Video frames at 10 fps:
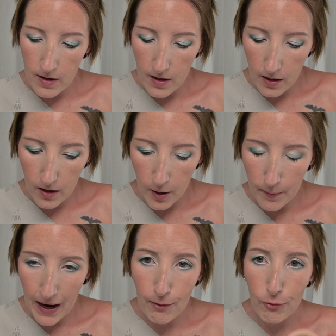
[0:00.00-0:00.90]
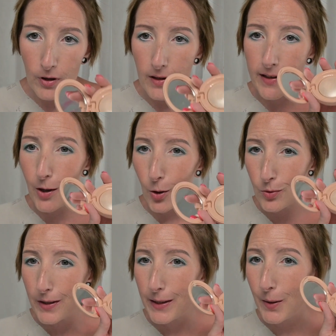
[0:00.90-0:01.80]
I really
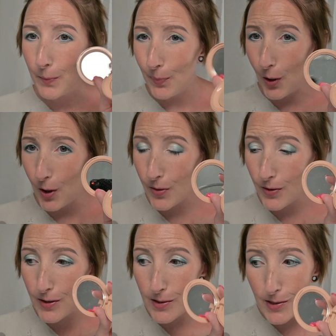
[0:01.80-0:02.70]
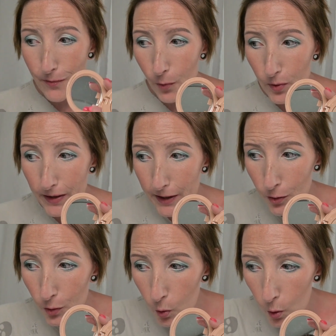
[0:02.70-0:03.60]
only bought this for the
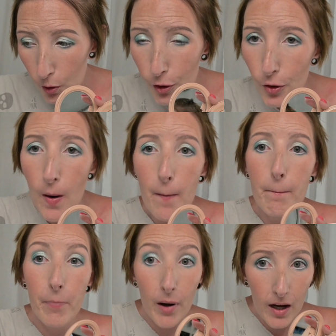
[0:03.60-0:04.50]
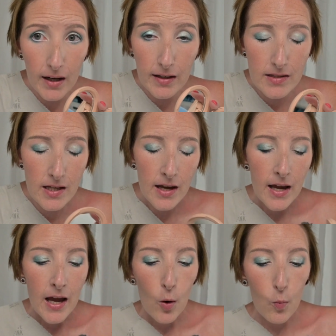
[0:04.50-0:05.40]
inner corner, but
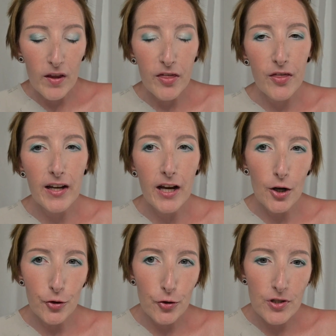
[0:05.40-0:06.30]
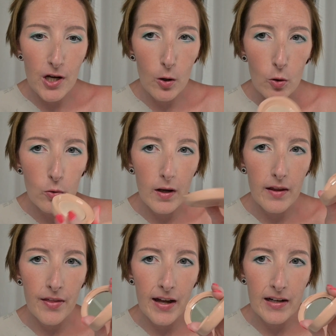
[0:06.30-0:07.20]
with the
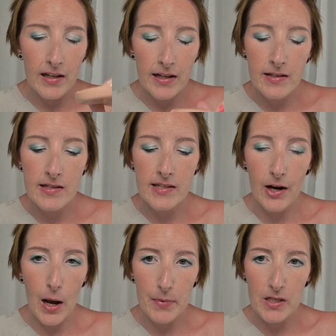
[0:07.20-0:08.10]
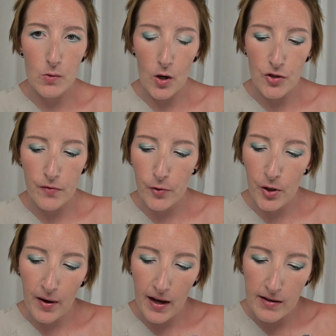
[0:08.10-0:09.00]
undertone that it is, I'm going to swatch it for
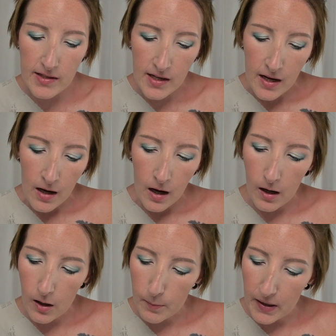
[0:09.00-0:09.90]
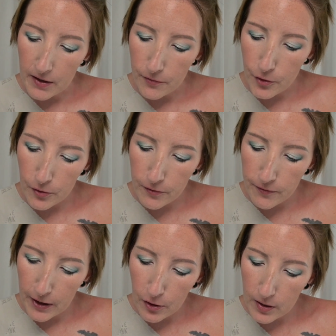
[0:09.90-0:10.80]
you guys. If you're
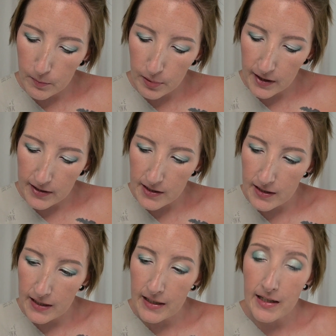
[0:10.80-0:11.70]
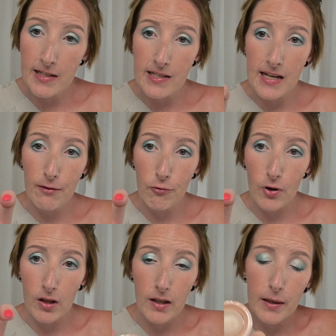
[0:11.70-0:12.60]
fair complected, it is a
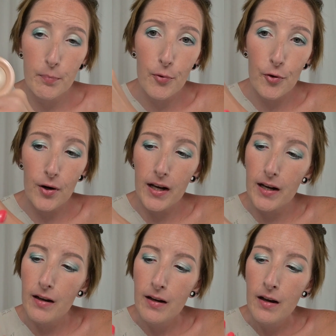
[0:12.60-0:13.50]
really pretty